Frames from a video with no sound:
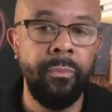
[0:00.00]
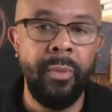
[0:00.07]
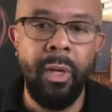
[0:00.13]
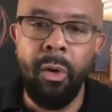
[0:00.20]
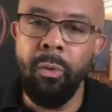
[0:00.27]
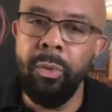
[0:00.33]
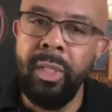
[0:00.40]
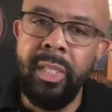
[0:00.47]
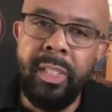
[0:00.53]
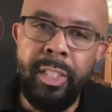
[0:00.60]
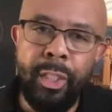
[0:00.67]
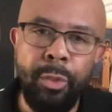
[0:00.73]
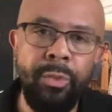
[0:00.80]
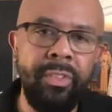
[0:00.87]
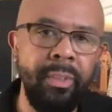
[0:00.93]
Only
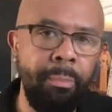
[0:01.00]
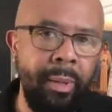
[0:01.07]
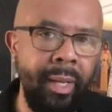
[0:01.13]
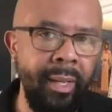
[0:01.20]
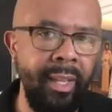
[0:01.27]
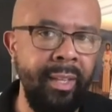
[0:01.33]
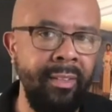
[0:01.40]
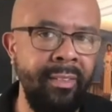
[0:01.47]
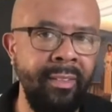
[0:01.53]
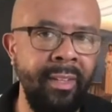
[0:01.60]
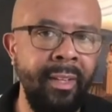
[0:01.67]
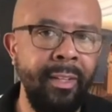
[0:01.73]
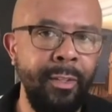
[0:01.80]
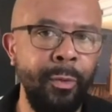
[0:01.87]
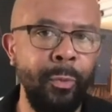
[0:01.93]
use the plugins
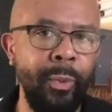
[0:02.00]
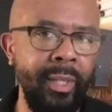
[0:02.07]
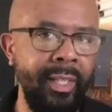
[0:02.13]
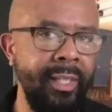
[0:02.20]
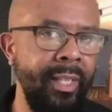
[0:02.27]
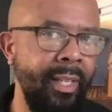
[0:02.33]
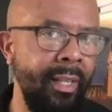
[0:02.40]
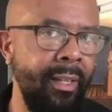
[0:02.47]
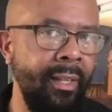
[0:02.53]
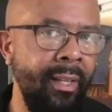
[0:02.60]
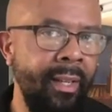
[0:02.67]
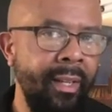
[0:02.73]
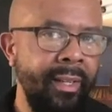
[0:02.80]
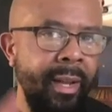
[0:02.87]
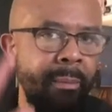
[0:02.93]
you really need.
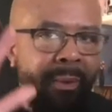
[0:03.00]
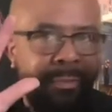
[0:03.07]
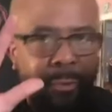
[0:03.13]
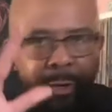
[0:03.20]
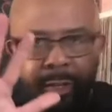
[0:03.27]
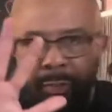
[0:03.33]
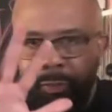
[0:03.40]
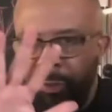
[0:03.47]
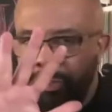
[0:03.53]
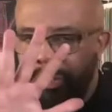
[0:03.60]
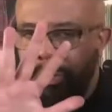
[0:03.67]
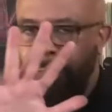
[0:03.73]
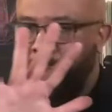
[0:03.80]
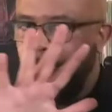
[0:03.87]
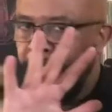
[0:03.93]
Now, before you throw
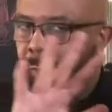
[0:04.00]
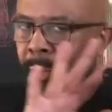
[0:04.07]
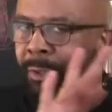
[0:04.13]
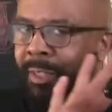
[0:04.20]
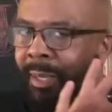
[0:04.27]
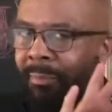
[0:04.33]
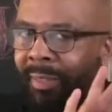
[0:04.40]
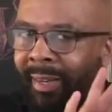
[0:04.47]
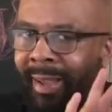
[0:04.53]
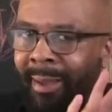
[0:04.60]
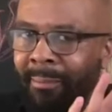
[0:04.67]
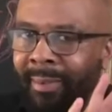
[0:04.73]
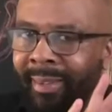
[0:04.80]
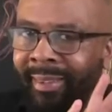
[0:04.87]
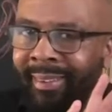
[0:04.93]
something at
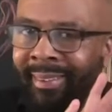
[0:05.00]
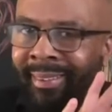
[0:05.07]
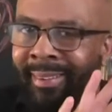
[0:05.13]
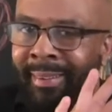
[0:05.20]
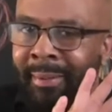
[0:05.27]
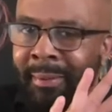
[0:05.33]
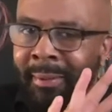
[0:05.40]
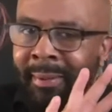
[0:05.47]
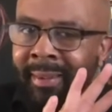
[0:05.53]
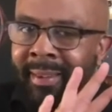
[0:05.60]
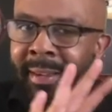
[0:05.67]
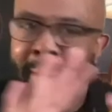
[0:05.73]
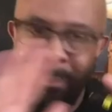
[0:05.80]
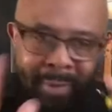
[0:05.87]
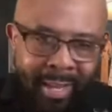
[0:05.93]
me,
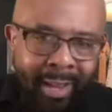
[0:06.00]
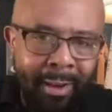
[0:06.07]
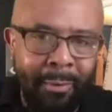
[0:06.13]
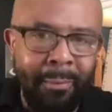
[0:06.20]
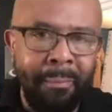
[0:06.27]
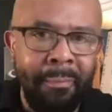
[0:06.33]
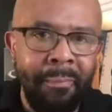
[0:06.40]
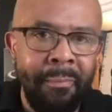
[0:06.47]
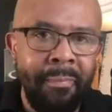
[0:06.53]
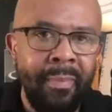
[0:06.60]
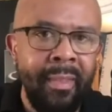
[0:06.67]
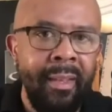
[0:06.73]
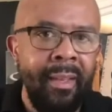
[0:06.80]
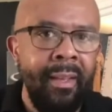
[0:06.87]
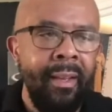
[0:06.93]
hear me out.
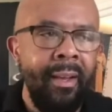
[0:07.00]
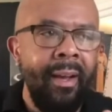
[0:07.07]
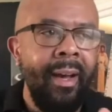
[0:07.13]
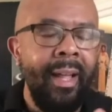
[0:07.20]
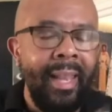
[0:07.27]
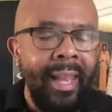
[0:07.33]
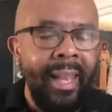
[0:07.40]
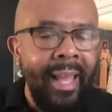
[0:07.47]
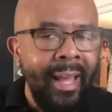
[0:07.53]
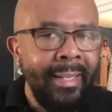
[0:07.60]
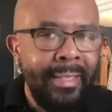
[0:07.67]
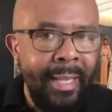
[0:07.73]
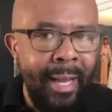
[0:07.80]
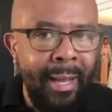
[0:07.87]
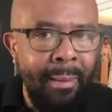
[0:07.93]
A lot
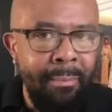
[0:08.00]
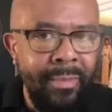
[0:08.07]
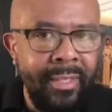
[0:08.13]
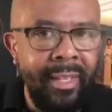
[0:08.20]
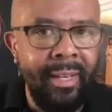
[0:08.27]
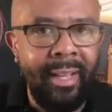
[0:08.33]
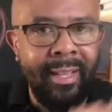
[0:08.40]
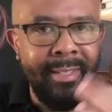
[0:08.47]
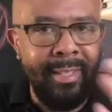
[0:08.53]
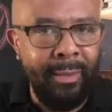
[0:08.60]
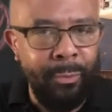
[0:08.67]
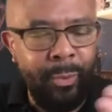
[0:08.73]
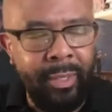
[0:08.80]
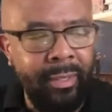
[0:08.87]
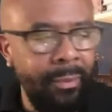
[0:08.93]
of times, and like I
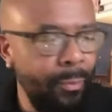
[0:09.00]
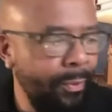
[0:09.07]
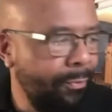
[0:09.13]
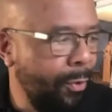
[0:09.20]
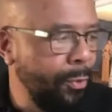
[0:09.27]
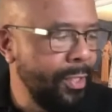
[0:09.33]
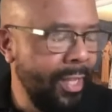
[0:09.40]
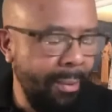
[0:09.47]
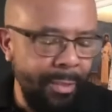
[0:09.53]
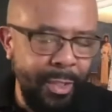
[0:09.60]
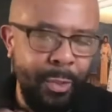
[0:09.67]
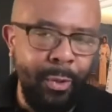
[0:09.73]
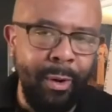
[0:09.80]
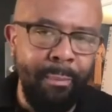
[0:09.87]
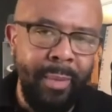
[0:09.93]
said, when folks come
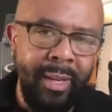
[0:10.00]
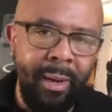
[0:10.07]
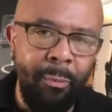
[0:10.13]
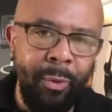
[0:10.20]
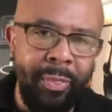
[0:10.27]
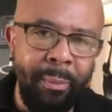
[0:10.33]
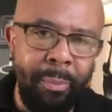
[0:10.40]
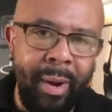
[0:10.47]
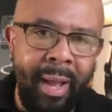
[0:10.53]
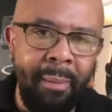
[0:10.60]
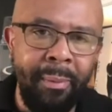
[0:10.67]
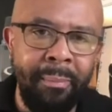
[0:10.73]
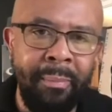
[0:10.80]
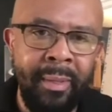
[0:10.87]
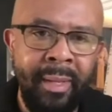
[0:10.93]
into our meetup with a problem,